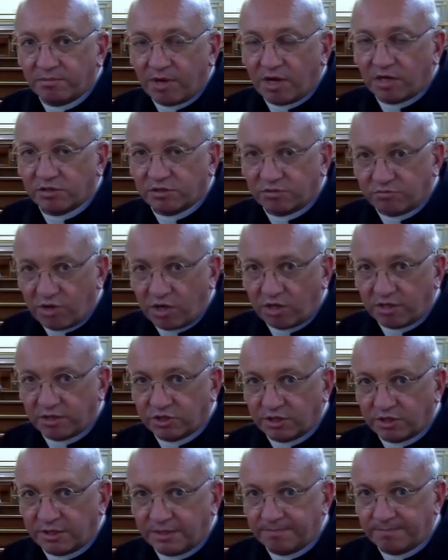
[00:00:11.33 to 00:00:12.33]

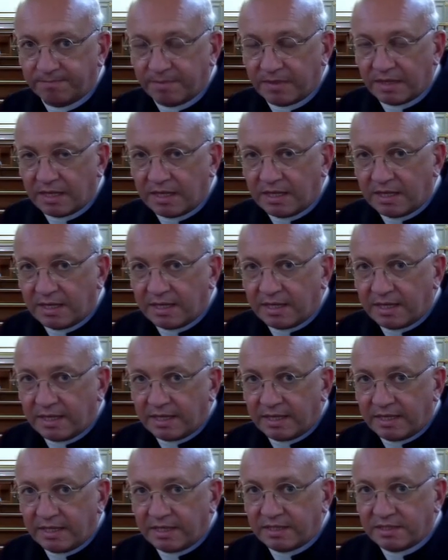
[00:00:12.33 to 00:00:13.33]
martyrology
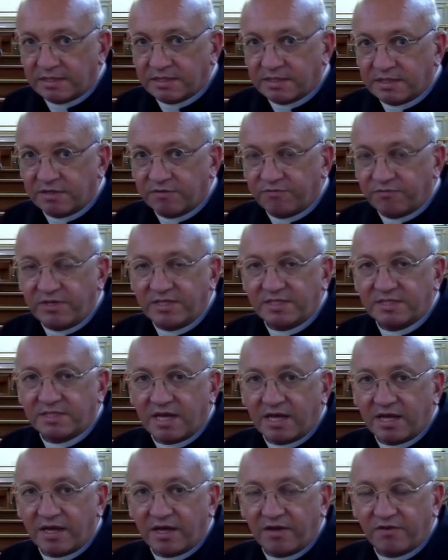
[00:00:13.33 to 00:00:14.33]
is the feast
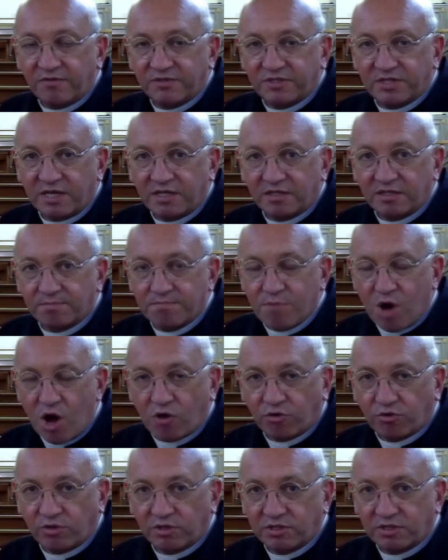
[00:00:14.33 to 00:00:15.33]
day of St.
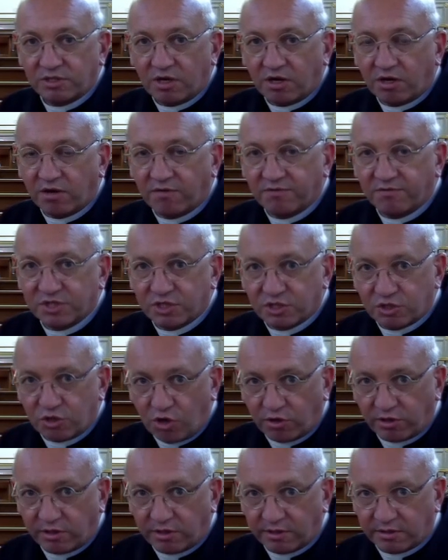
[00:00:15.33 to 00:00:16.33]
Margaret of
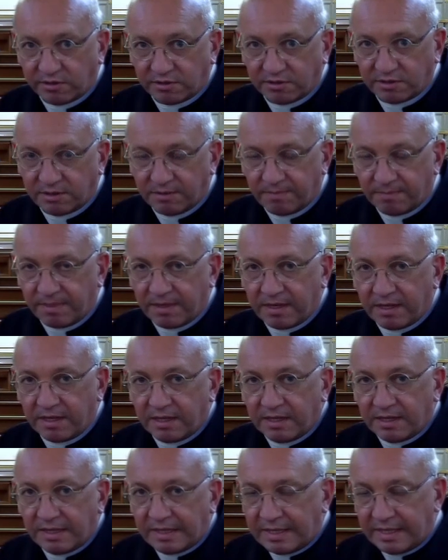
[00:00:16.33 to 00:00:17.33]
Scotland.
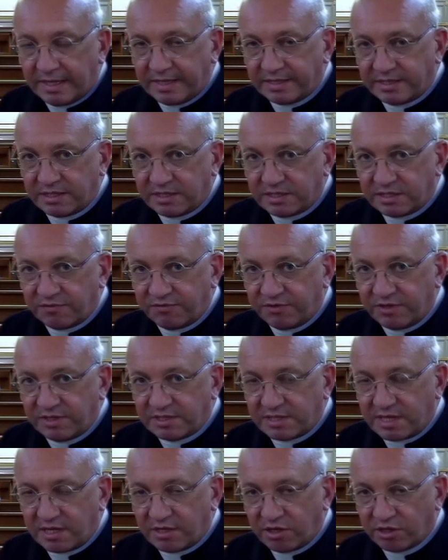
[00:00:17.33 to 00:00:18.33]
It is the feast
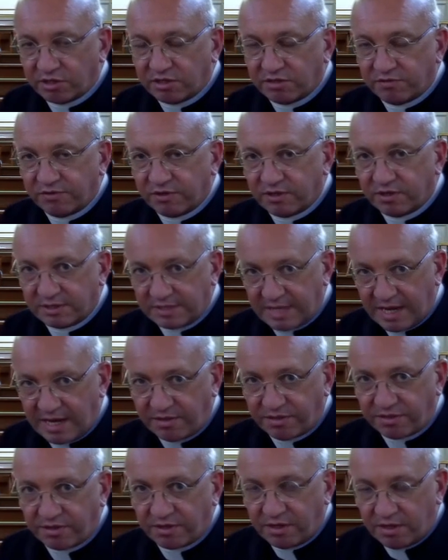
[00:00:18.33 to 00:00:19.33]
day not of her
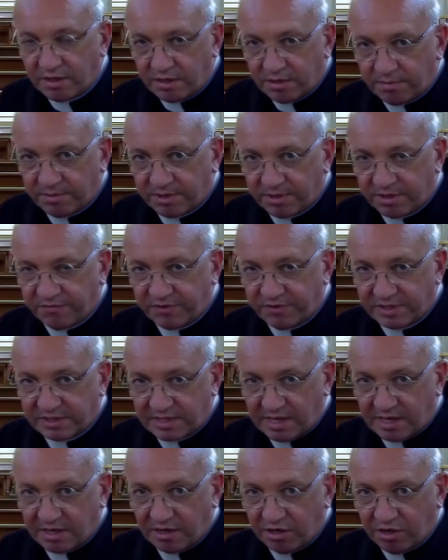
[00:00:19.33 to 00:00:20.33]
death, but the feast
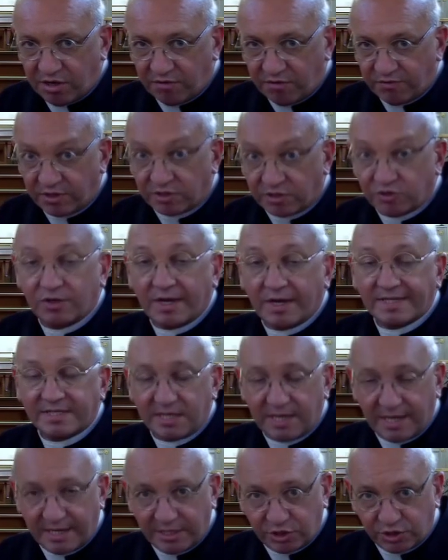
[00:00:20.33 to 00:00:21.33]
day of her
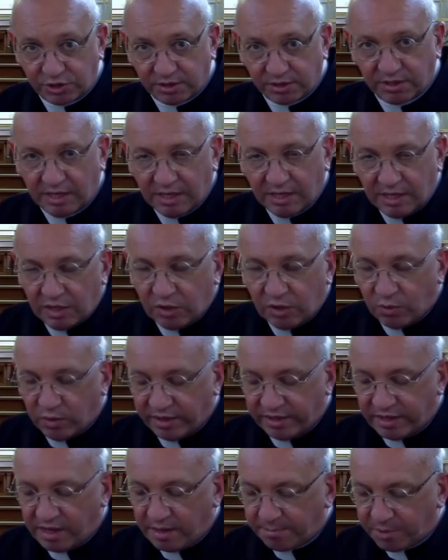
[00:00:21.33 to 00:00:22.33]
translation, when
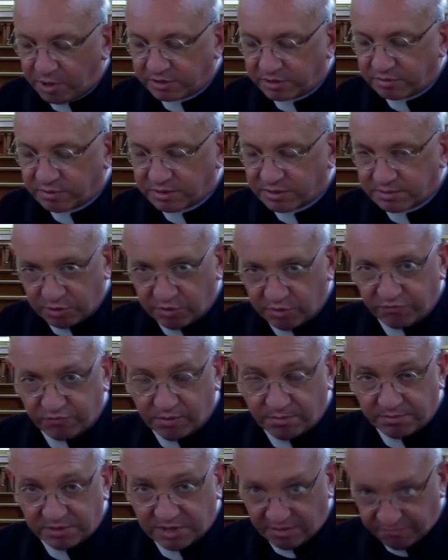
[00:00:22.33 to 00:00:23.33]
her body was moved
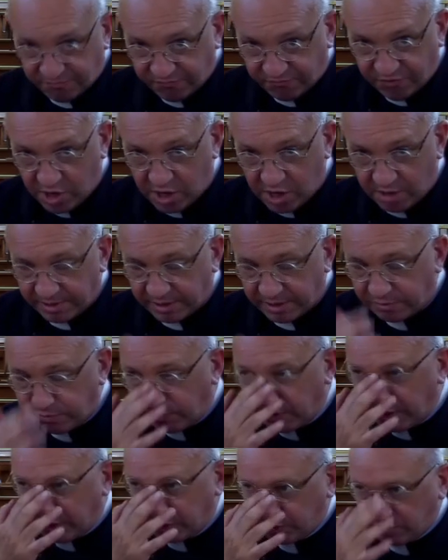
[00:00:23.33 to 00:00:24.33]
from Dunfermline,
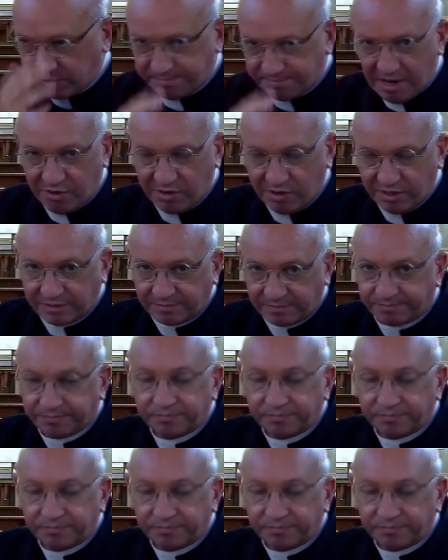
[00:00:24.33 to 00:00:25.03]
where she was buried,